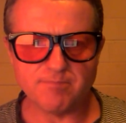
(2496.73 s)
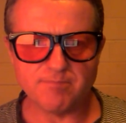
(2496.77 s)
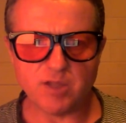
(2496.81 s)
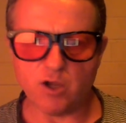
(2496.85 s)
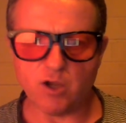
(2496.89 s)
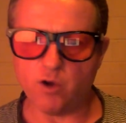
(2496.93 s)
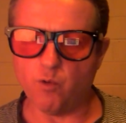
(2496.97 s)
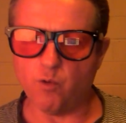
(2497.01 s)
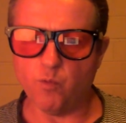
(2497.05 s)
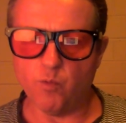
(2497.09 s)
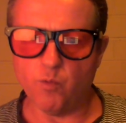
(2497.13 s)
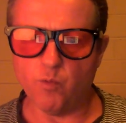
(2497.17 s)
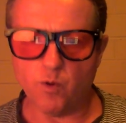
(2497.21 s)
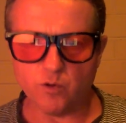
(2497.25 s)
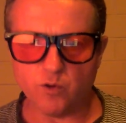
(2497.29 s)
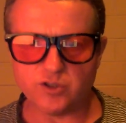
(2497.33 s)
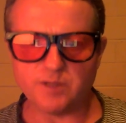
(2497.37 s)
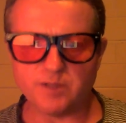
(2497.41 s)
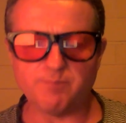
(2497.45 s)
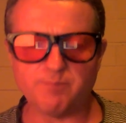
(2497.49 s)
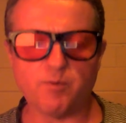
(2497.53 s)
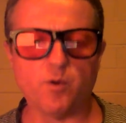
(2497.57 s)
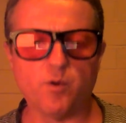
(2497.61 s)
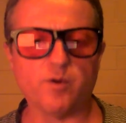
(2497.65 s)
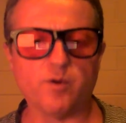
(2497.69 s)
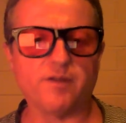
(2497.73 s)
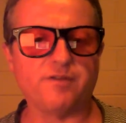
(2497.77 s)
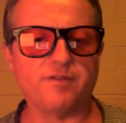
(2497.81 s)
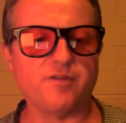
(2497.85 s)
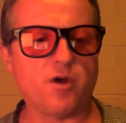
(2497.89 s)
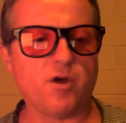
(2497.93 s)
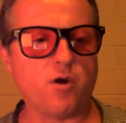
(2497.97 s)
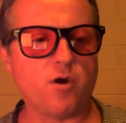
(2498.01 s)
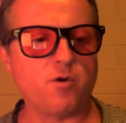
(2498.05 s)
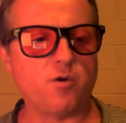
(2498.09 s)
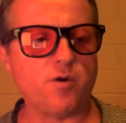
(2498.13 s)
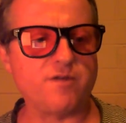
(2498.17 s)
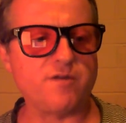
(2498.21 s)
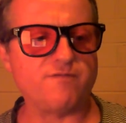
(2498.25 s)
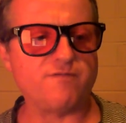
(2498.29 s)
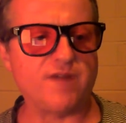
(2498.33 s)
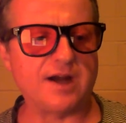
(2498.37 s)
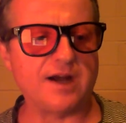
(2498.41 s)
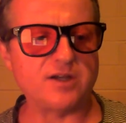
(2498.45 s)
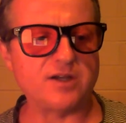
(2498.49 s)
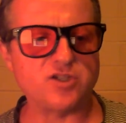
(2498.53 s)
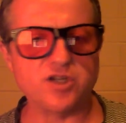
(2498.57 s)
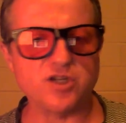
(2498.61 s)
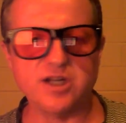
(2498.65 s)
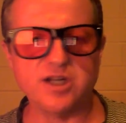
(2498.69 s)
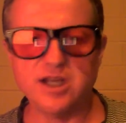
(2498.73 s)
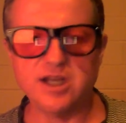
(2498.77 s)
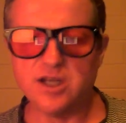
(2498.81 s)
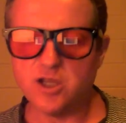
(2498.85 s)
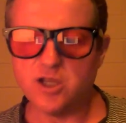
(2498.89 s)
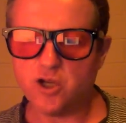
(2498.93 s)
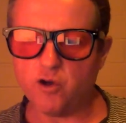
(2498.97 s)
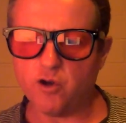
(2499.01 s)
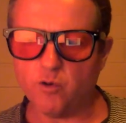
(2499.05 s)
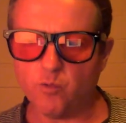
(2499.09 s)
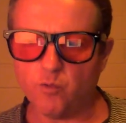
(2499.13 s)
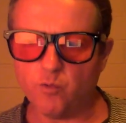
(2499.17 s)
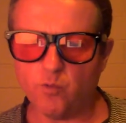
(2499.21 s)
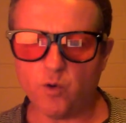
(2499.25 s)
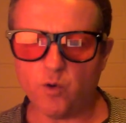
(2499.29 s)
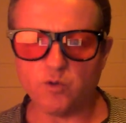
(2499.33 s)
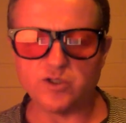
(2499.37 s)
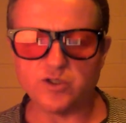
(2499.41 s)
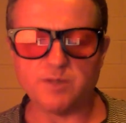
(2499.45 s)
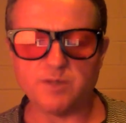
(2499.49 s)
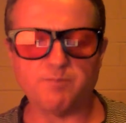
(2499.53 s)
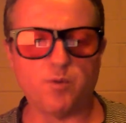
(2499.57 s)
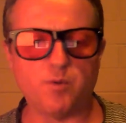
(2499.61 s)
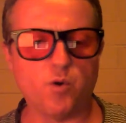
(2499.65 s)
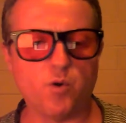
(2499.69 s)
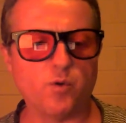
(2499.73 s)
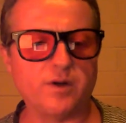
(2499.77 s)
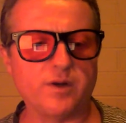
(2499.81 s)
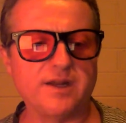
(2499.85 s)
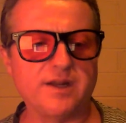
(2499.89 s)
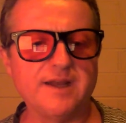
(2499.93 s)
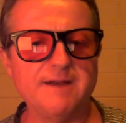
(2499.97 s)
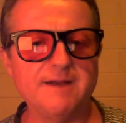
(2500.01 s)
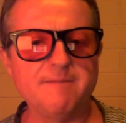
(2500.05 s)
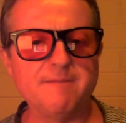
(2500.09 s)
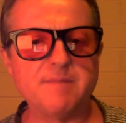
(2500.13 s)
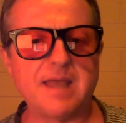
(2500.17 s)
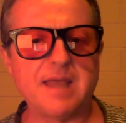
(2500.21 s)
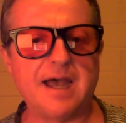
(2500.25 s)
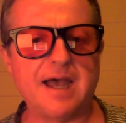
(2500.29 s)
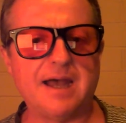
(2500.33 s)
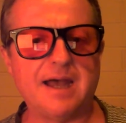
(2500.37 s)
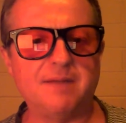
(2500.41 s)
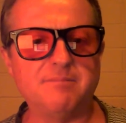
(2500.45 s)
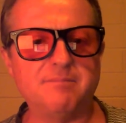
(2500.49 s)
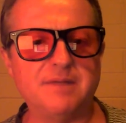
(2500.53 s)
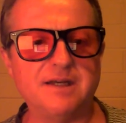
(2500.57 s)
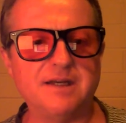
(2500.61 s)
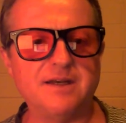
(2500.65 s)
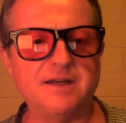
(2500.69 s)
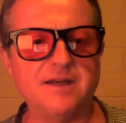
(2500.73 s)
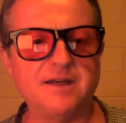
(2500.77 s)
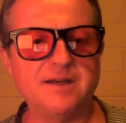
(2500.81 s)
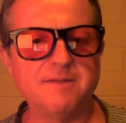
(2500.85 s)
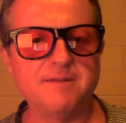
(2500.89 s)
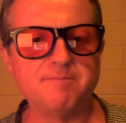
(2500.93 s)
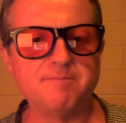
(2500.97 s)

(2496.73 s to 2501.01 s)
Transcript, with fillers: You've got well-supported thyroid function, you've got well-supported, um, uh,